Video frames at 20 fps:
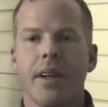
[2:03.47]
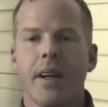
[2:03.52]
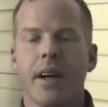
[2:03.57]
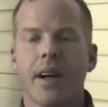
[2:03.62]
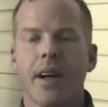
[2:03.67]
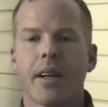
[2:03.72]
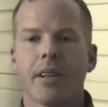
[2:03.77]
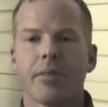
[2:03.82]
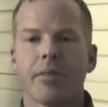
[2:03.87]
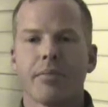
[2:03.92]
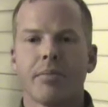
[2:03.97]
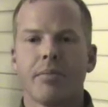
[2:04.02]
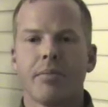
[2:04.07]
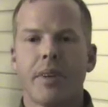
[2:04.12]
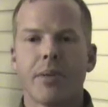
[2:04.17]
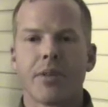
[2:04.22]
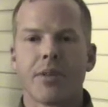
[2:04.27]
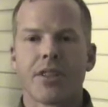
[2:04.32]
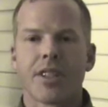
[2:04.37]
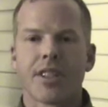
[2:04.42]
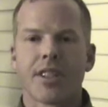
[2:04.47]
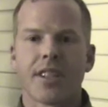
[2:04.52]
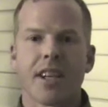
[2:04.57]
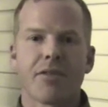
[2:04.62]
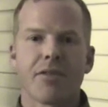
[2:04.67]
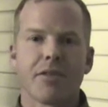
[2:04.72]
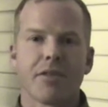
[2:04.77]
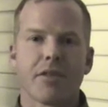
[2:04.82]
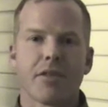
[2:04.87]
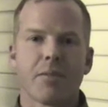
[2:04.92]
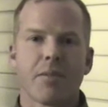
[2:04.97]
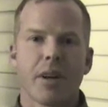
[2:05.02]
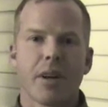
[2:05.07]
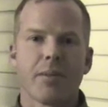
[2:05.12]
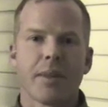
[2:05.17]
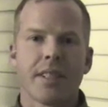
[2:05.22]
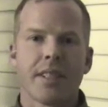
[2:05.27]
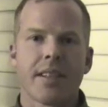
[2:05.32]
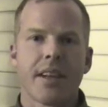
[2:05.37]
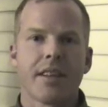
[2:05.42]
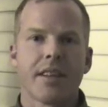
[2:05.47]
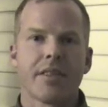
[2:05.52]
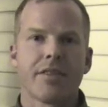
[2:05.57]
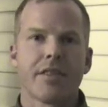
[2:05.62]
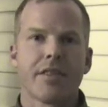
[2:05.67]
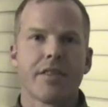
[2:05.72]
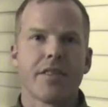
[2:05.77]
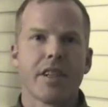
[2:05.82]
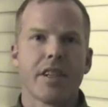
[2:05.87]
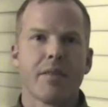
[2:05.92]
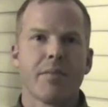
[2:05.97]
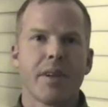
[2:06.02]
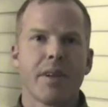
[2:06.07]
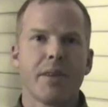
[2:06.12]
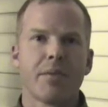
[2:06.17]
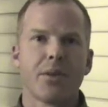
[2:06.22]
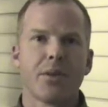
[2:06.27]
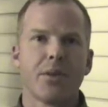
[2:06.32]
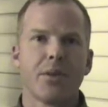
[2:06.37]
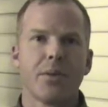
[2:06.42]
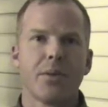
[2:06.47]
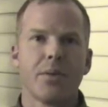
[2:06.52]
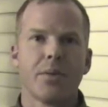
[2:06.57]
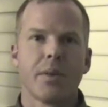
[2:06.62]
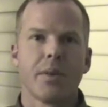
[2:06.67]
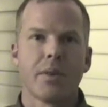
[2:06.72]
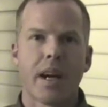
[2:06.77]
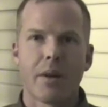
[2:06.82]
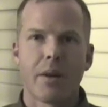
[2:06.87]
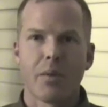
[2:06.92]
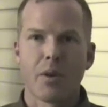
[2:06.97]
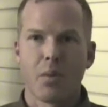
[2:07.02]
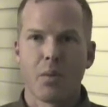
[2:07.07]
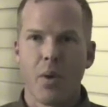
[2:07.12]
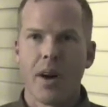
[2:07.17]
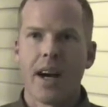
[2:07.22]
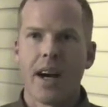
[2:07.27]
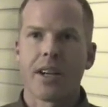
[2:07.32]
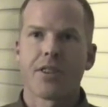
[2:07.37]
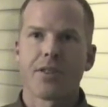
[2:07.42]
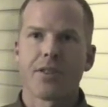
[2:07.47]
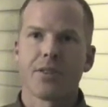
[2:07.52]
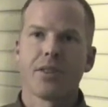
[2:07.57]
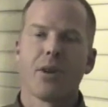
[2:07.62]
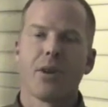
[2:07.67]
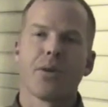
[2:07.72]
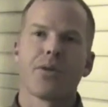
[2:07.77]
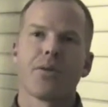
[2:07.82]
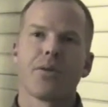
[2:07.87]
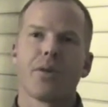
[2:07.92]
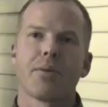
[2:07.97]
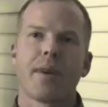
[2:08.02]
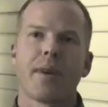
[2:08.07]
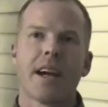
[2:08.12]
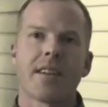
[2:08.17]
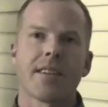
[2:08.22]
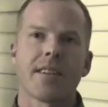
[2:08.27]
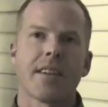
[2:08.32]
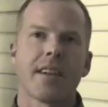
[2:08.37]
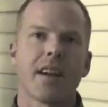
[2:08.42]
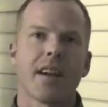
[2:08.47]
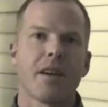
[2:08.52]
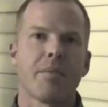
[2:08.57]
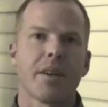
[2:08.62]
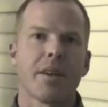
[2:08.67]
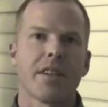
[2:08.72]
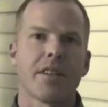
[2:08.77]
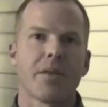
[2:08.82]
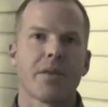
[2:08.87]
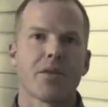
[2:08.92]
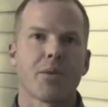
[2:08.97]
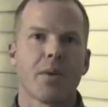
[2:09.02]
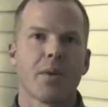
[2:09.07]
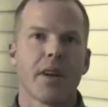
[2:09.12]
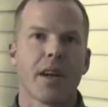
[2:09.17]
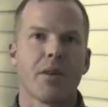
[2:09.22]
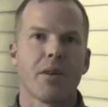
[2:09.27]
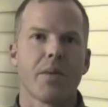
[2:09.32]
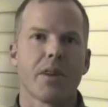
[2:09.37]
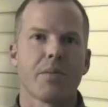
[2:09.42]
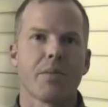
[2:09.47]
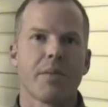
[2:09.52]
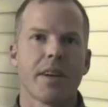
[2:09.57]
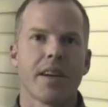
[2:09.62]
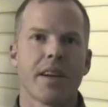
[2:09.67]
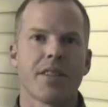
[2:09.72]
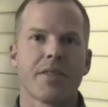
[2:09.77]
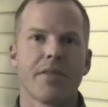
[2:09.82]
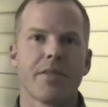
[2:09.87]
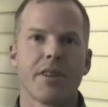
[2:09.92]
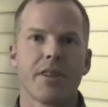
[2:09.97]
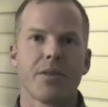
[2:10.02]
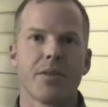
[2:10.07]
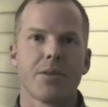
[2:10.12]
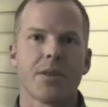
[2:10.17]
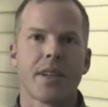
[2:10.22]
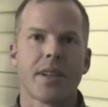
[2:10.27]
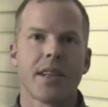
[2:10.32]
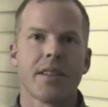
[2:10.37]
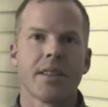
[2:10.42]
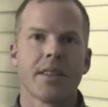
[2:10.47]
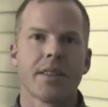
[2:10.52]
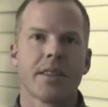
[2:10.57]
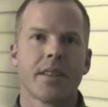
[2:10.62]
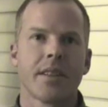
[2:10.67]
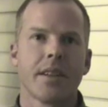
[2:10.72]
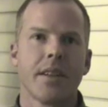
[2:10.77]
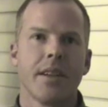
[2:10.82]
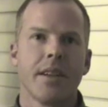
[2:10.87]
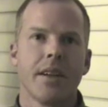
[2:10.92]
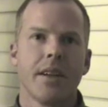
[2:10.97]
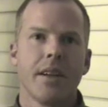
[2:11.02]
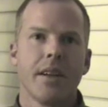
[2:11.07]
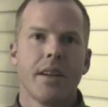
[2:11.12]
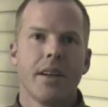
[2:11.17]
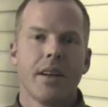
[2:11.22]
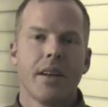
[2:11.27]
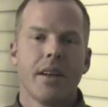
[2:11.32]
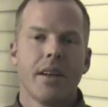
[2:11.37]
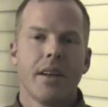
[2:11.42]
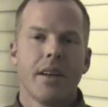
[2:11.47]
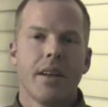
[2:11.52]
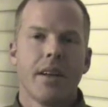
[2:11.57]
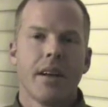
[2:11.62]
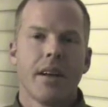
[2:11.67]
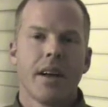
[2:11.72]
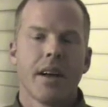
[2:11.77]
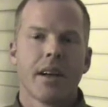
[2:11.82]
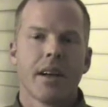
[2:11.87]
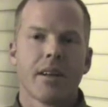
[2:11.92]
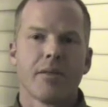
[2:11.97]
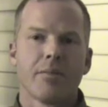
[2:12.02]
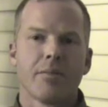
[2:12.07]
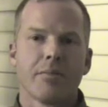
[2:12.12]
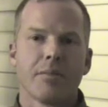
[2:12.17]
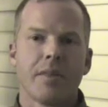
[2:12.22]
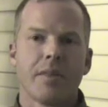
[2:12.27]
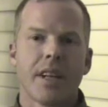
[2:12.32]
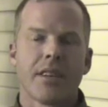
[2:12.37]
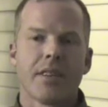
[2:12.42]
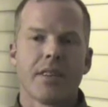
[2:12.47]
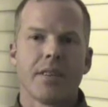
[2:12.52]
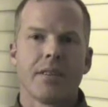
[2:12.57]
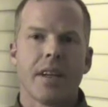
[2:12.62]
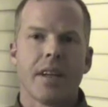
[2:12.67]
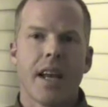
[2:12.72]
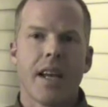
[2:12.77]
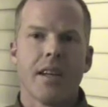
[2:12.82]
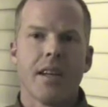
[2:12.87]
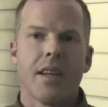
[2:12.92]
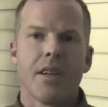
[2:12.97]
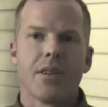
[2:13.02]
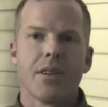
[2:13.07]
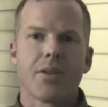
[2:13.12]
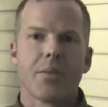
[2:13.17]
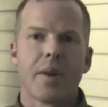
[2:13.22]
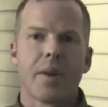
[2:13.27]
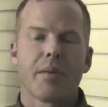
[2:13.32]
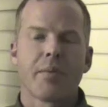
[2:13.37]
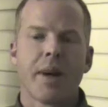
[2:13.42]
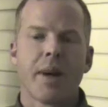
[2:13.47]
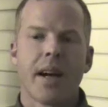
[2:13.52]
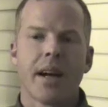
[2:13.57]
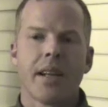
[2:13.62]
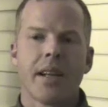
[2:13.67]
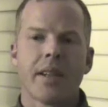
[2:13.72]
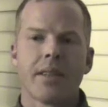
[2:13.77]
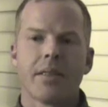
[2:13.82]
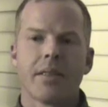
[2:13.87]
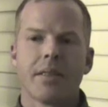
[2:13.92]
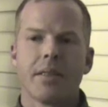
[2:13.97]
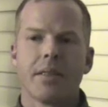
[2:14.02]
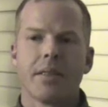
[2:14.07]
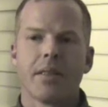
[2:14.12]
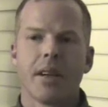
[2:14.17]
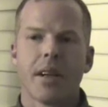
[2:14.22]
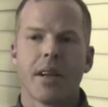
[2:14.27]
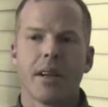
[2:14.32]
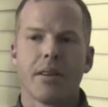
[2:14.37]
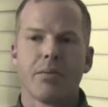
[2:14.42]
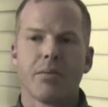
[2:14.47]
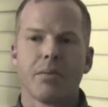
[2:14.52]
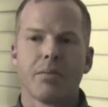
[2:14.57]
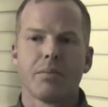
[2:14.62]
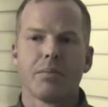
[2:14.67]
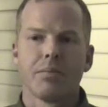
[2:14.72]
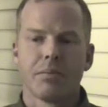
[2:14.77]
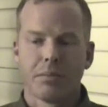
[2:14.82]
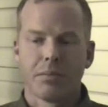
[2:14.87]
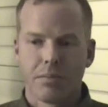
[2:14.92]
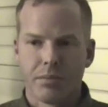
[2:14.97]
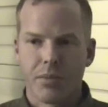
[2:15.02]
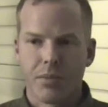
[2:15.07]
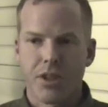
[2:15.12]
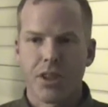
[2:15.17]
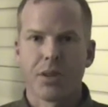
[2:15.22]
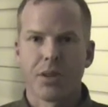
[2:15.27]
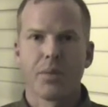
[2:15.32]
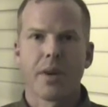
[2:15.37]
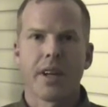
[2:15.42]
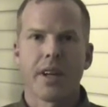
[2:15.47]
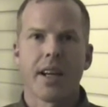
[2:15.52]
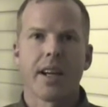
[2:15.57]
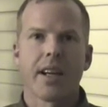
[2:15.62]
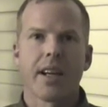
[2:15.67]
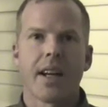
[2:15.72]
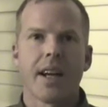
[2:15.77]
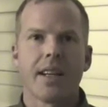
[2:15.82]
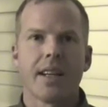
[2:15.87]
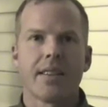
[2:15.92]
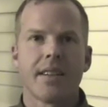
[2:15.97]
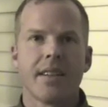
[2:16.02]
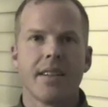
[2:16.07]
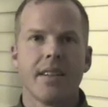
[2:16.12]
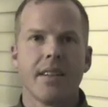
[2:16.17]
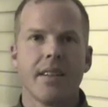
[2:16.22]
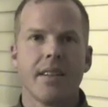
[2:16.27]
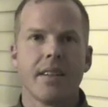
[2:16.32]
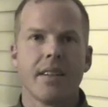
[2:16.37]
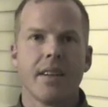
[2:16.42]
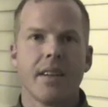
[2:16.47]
Um, it was successful for probably 10 or 15 people who I would watch go through the ranks in the companies I was working with because of their new skills. Um, another eight years went by, um, still working in IT,